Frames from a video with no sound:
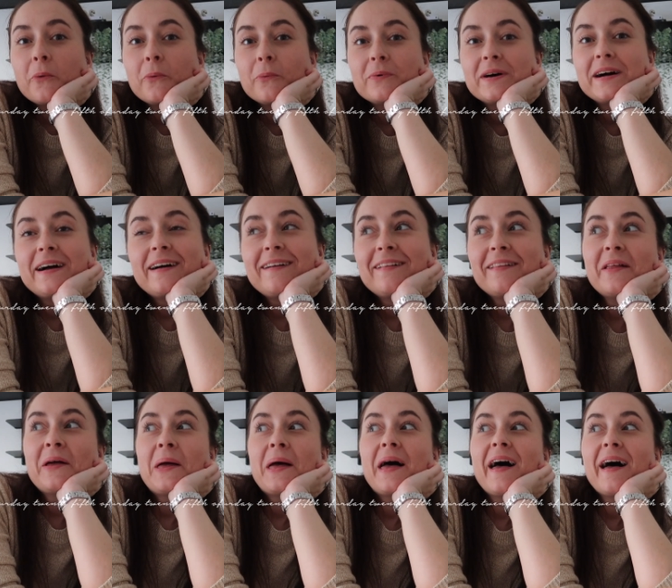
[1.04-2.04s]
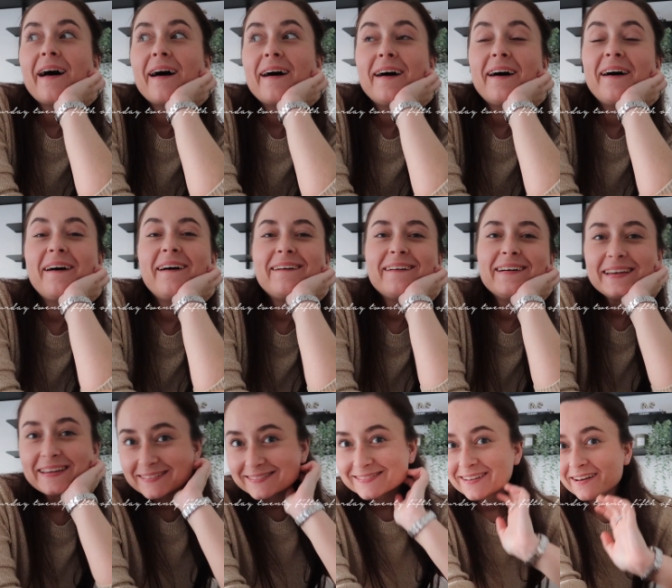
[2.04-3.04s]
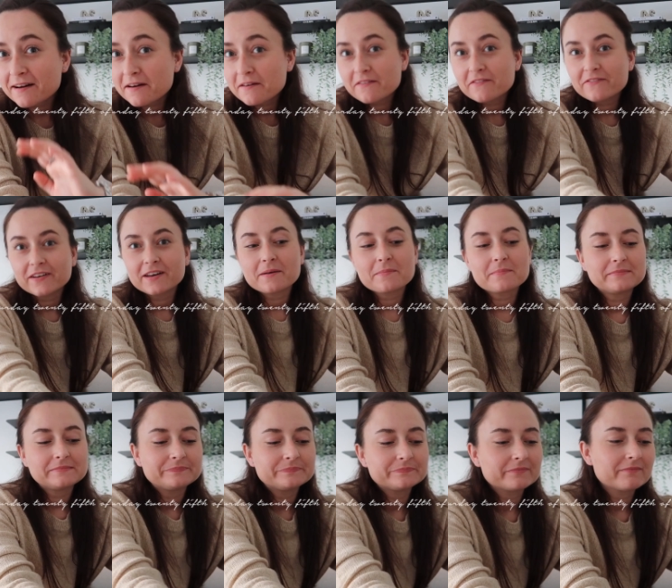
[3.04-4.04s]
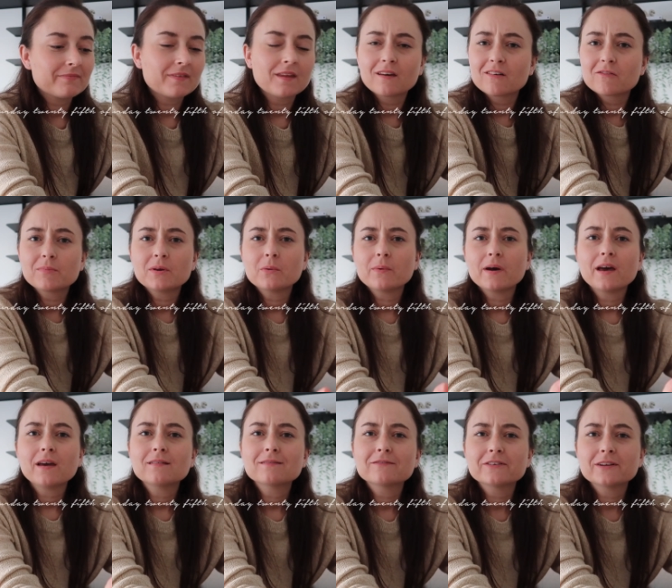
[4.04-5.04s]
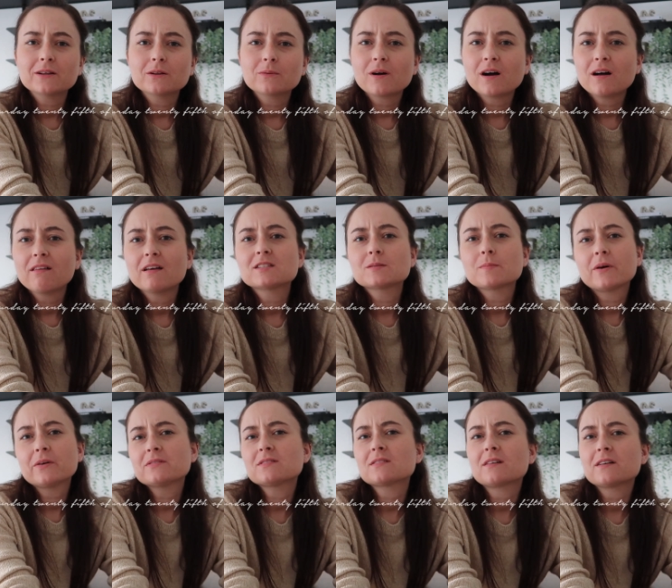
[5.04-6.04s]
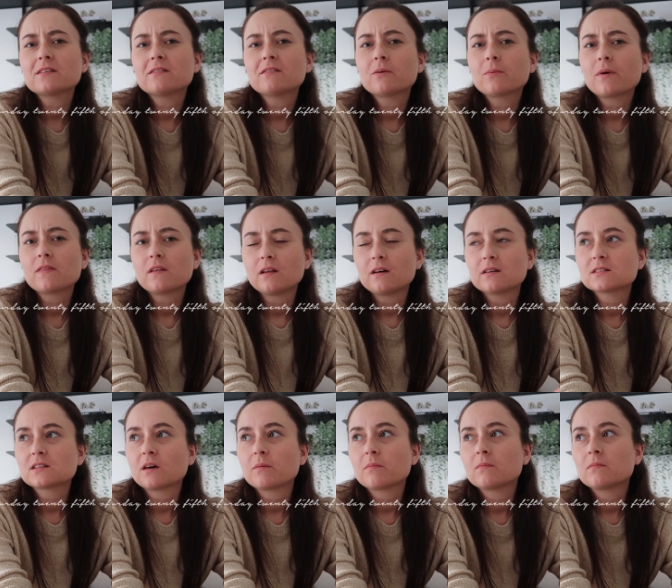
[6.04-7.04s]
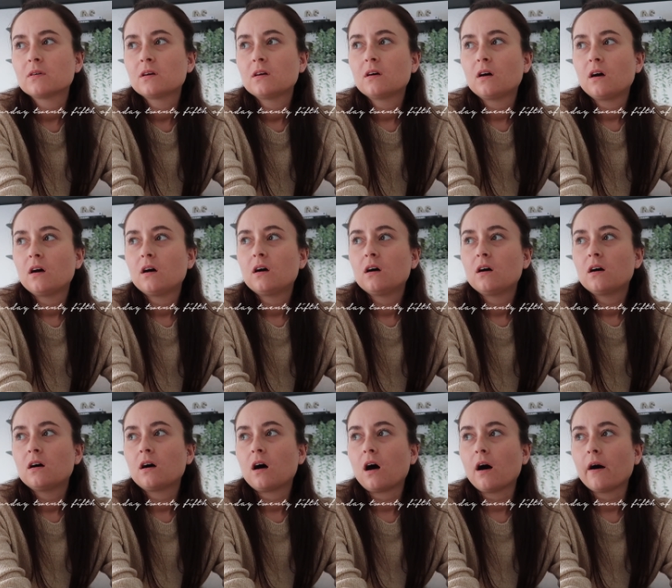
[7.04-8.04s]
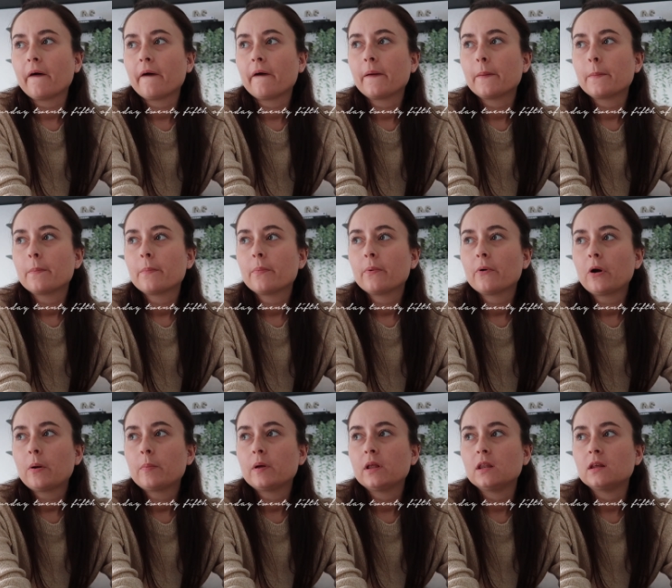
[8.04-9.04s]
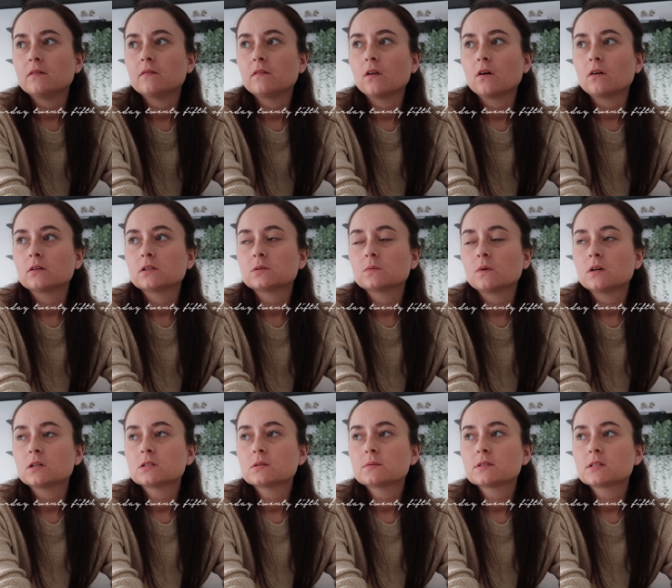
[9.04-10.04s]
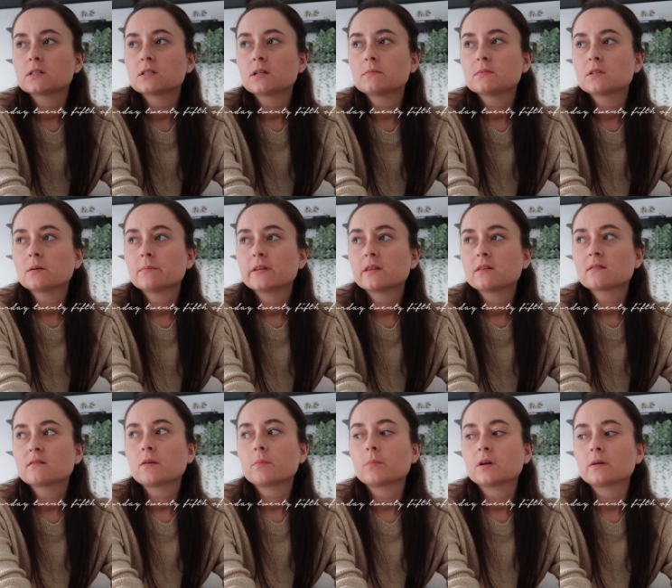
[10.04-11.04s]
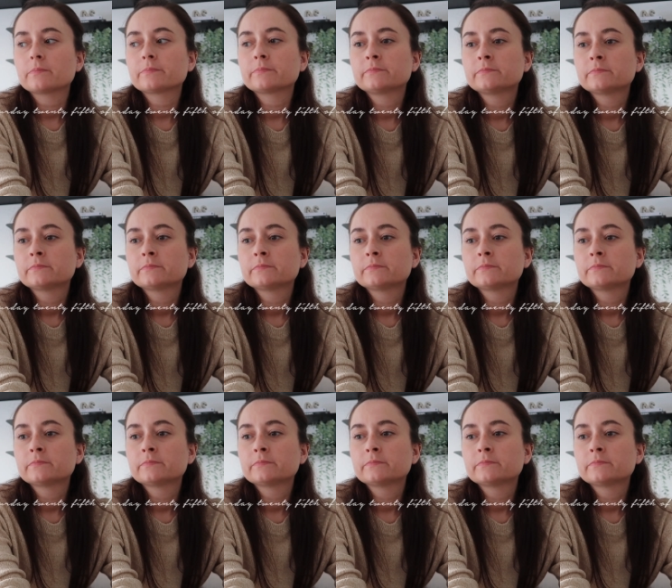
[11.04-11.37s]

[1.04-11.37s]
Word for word: Well, hi. I've um, been away for a little while, I suppose. I don't know when the last time I properly vlogged was. Was it sometime in the summer?